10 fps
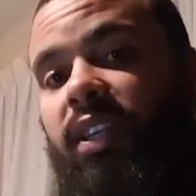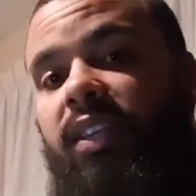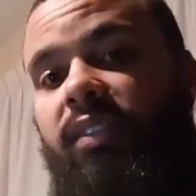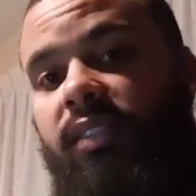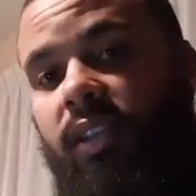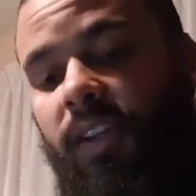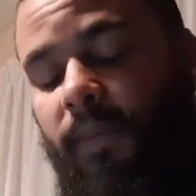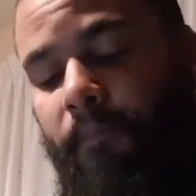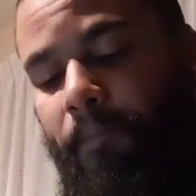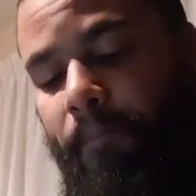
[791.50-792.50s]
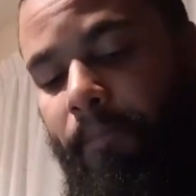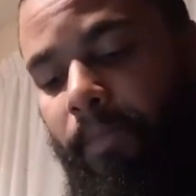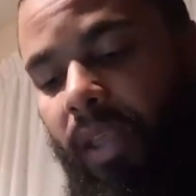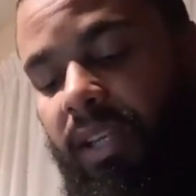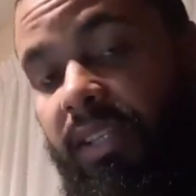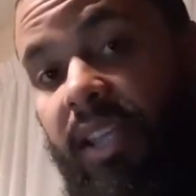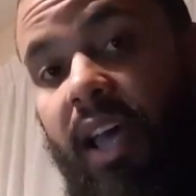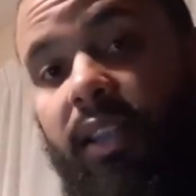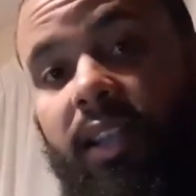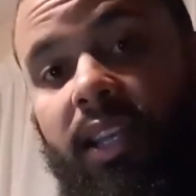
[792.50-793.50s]
these um, these
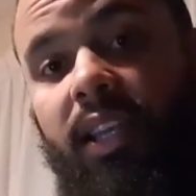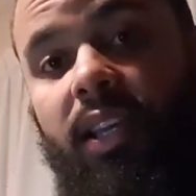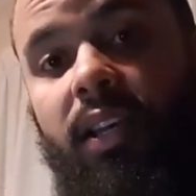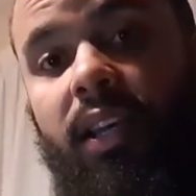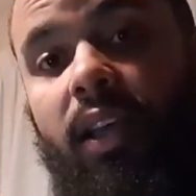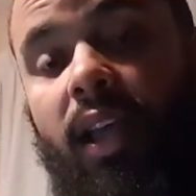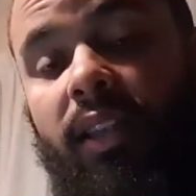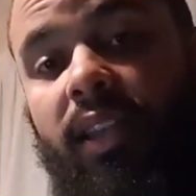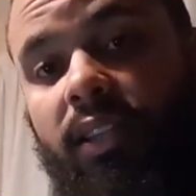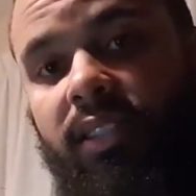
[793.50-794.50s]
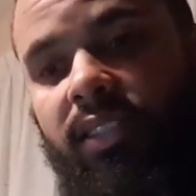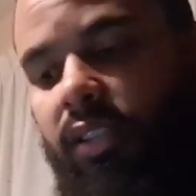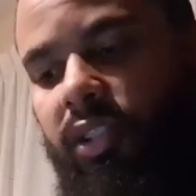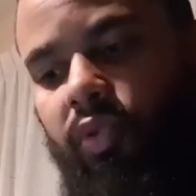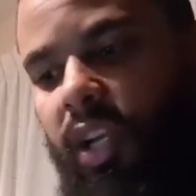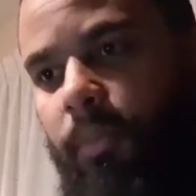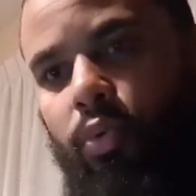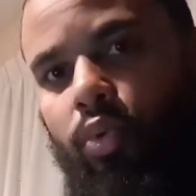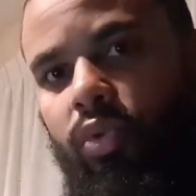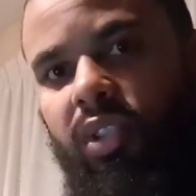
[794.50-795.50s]
elderly uh, uh are straight up
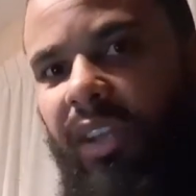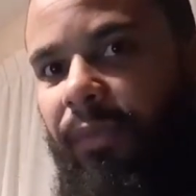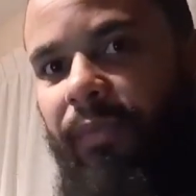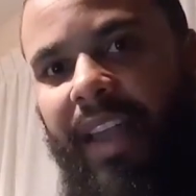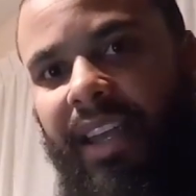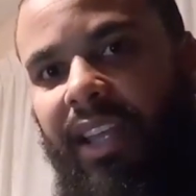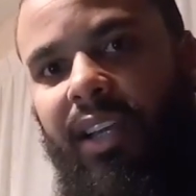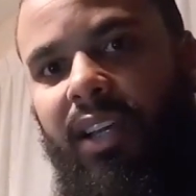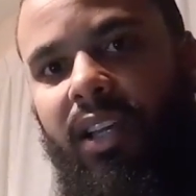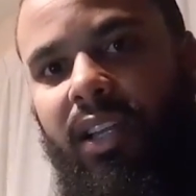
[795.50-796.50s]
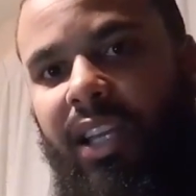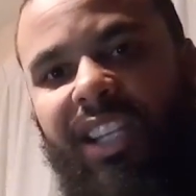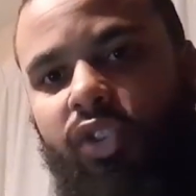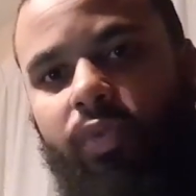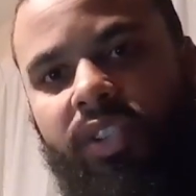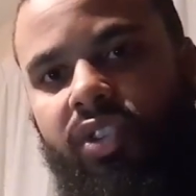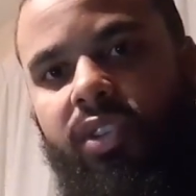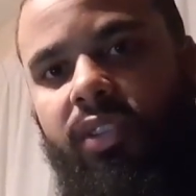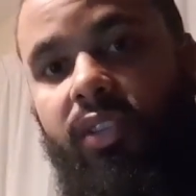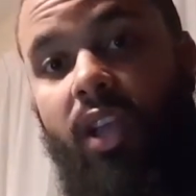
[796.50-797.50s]
coons defending uh, these
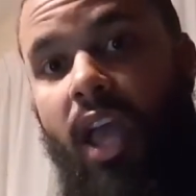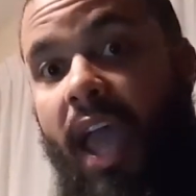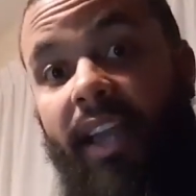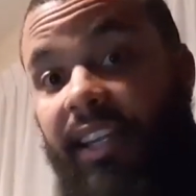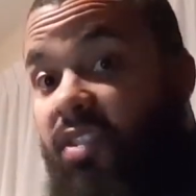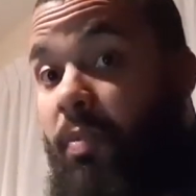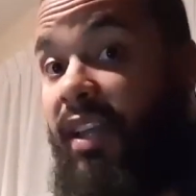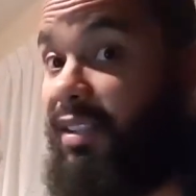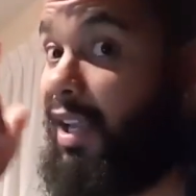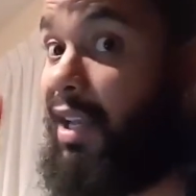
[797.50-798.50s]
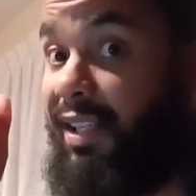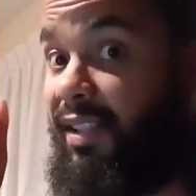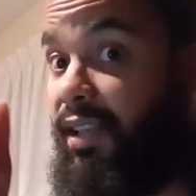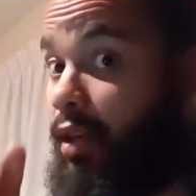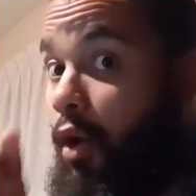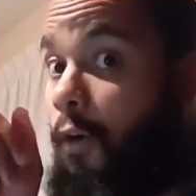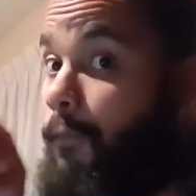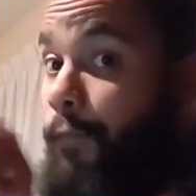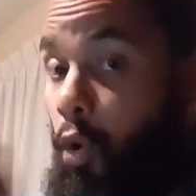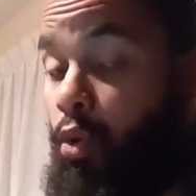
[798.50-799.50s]
Christians. And this man said, listen,
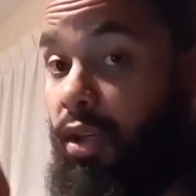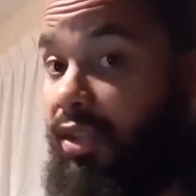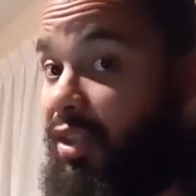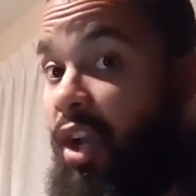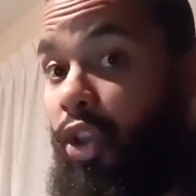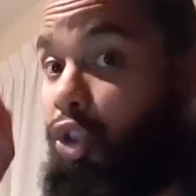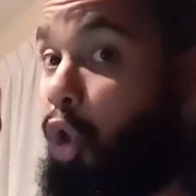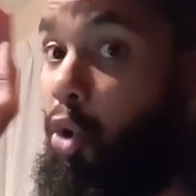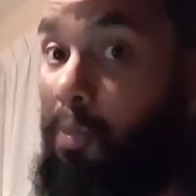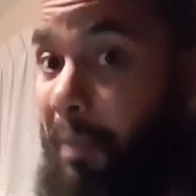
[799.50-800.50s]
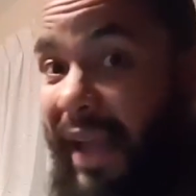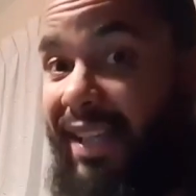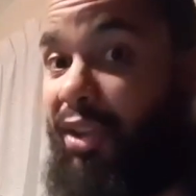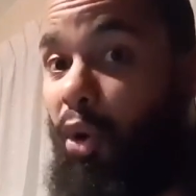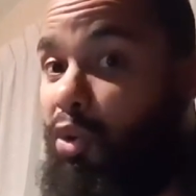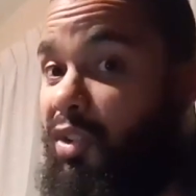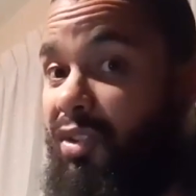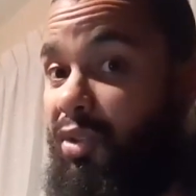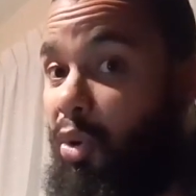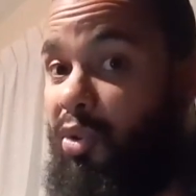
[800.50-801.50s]
focus, don't mind
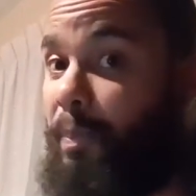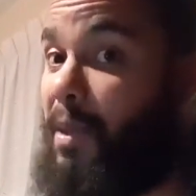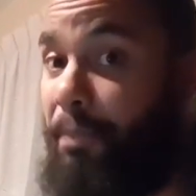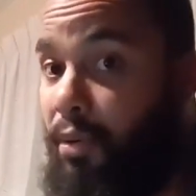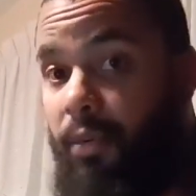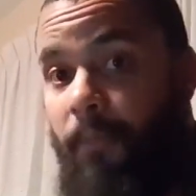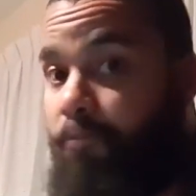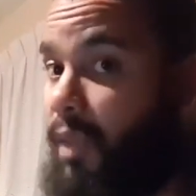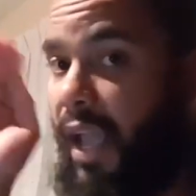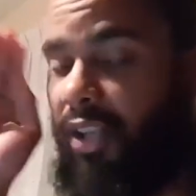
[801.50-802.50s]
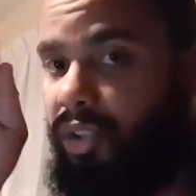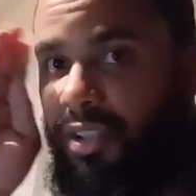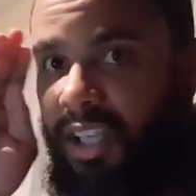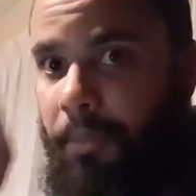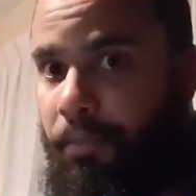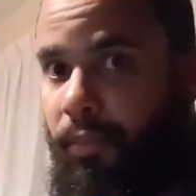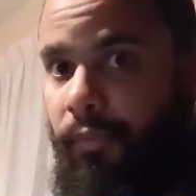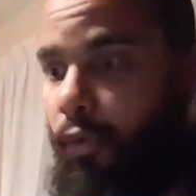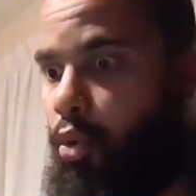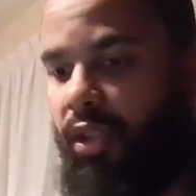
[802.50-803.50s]
those, those people and just keep
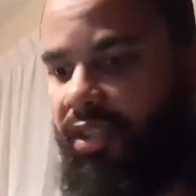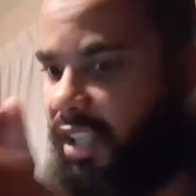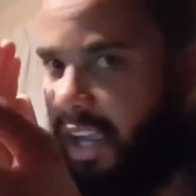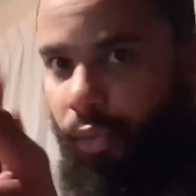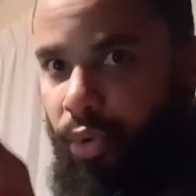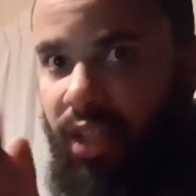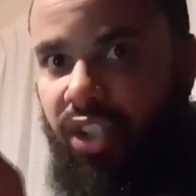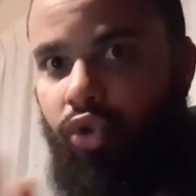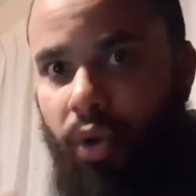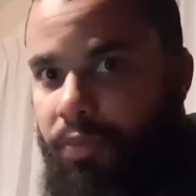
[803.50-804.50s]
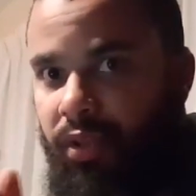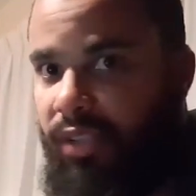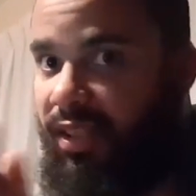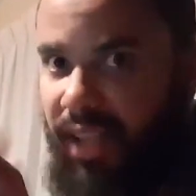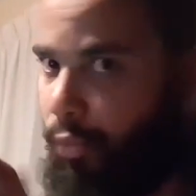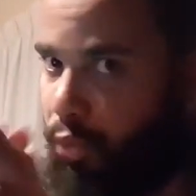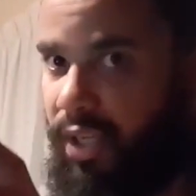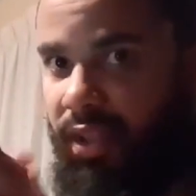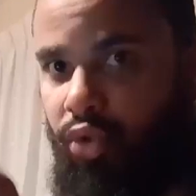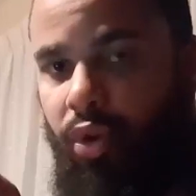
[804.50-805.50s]
focusing and read the scriptures. He said,
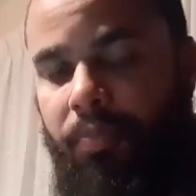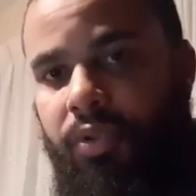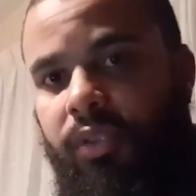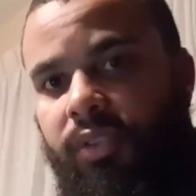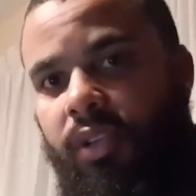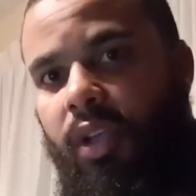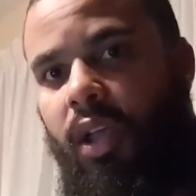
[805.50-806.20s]
read the scriptures.